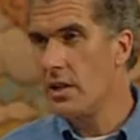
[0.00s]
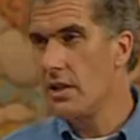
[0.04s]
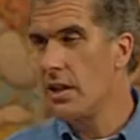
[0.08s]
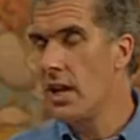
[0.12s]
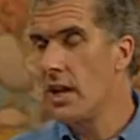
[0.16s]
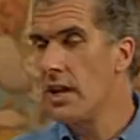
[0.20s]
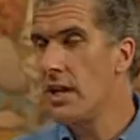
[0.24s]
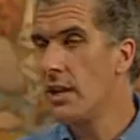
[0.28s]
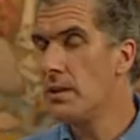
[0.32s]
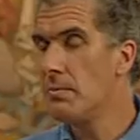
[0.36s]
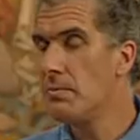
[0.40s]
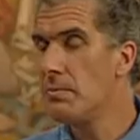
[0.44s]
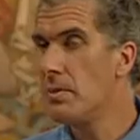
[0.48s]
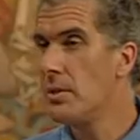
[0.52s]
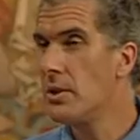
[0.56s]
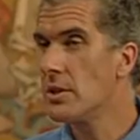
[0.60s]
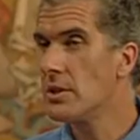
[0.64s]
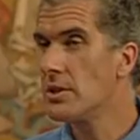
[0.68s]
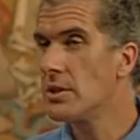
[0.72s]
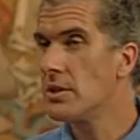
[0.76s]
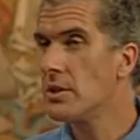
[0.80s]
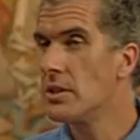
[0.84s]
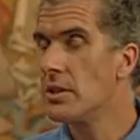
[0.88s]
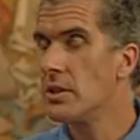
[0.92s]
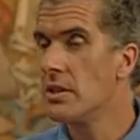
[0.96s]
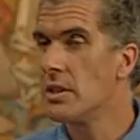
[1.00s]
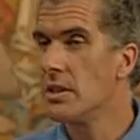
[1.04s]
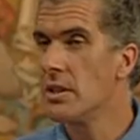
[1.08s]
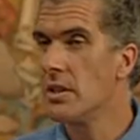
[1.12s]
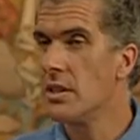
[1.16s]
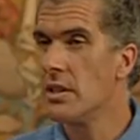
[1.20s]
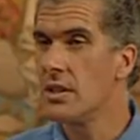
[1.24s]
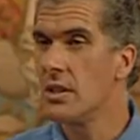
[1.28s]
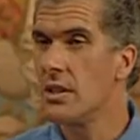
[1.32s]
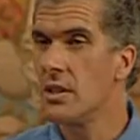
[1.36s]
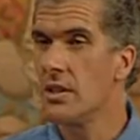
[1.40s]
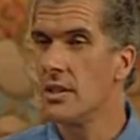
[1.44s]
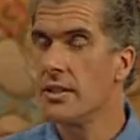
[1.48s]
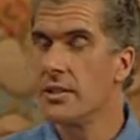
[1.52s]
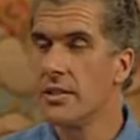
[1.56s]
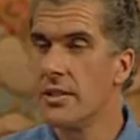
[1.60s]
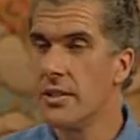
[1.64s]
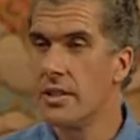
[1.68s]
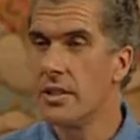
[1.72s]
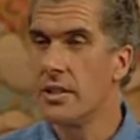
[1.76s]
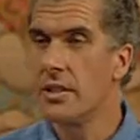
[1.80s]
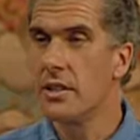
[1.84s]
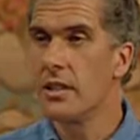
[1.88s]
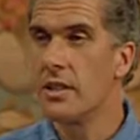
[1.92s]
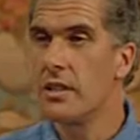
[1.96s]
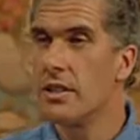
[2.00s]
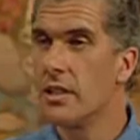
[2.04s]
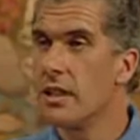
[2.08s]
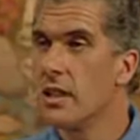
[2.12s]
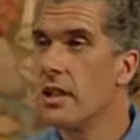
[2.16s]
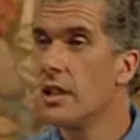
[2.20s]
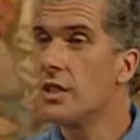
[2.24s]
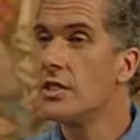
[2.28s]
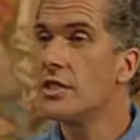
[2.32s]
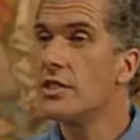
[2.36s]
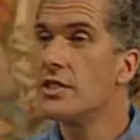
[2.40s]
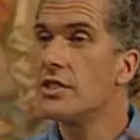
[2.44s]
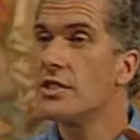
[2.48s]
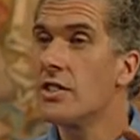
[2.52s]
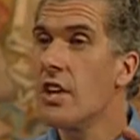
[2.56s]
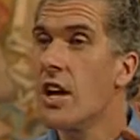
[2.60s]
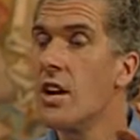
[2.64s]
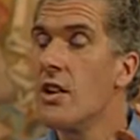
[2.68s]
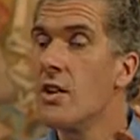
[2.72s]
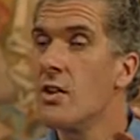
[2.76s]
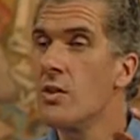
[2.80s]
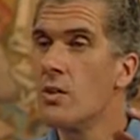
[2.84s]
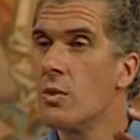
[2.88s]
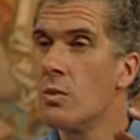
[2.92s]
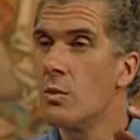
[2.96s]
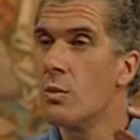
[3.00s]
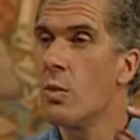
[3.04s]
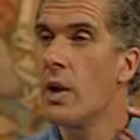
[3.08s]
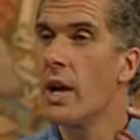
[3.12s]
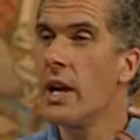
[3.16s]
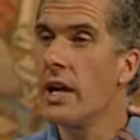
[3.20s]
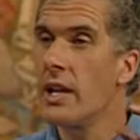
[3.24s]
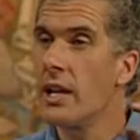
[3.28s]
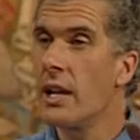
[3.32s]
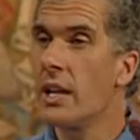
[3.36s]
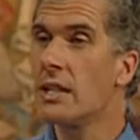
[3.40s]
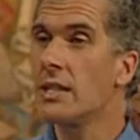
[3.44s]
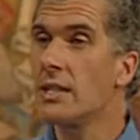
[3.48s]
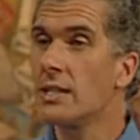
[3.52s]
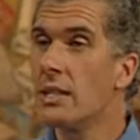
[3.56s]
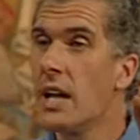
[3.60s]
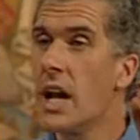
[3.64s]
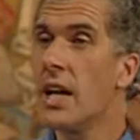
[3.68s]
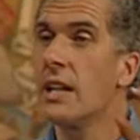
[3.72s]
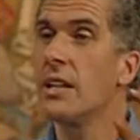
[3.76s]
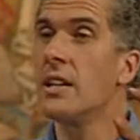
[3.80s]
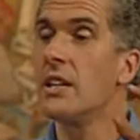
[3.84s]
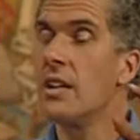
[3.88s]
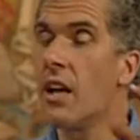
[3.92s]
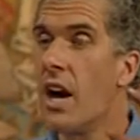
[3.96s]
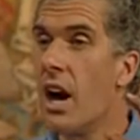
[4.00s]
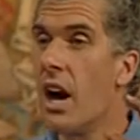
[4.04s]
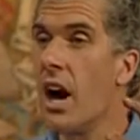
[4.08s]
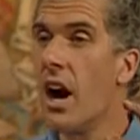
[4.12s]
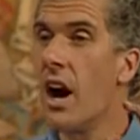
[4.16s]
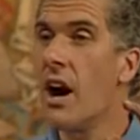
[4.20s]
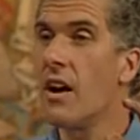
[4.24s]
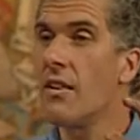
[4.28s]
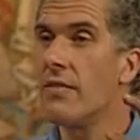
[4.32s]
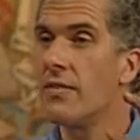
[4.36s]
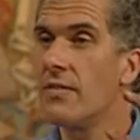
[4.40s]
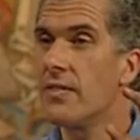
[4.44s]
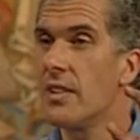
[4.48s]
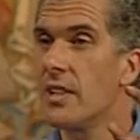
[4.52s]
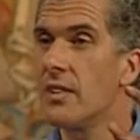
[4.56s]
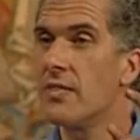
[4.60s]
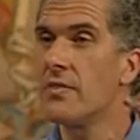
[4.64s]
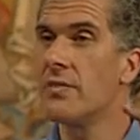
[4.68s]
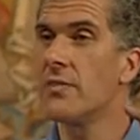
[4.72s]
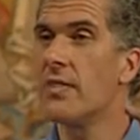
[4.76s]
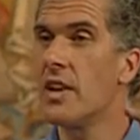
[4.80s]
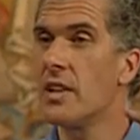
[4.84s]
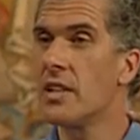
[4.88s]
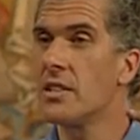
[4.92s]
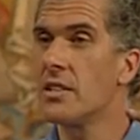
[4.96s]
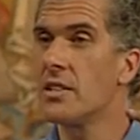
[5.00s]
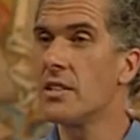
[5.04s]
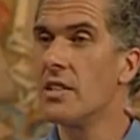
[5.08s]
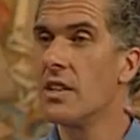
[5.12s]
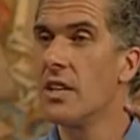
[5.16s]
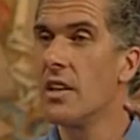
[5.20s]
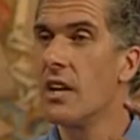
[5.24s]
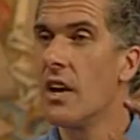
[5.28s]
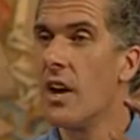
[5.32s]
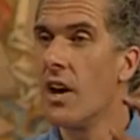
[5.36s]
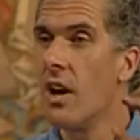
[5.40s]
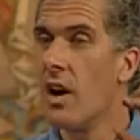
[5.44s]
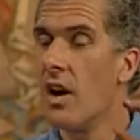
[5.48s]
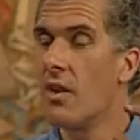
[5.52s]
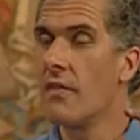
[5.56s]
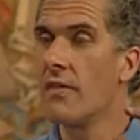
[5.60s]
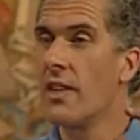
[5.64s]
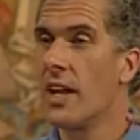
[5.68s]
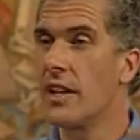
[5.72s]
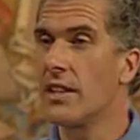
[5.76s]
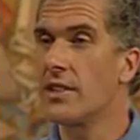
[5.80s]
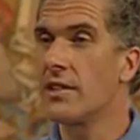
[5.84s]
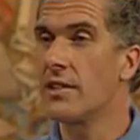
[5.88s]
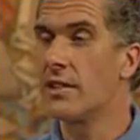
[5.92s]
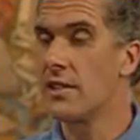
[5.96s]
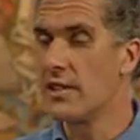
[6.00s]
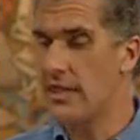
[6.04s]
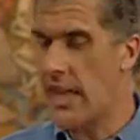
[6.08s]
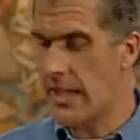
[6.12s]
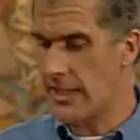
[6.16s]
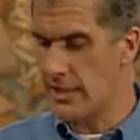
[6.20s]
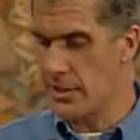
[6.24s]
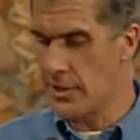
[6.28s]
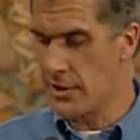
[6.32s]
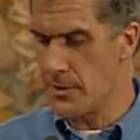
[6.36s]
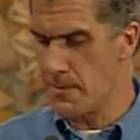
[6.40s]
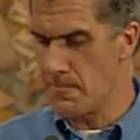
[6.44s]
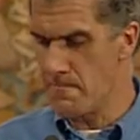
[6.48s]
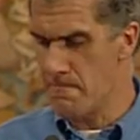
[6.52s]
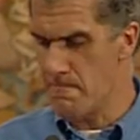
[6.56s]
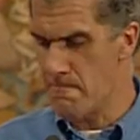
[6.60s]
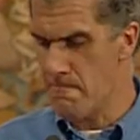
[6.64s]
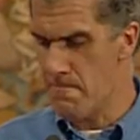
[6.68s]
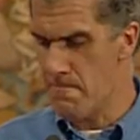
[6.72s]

They had put a stone weighing 1.5 tons in front of that tomb.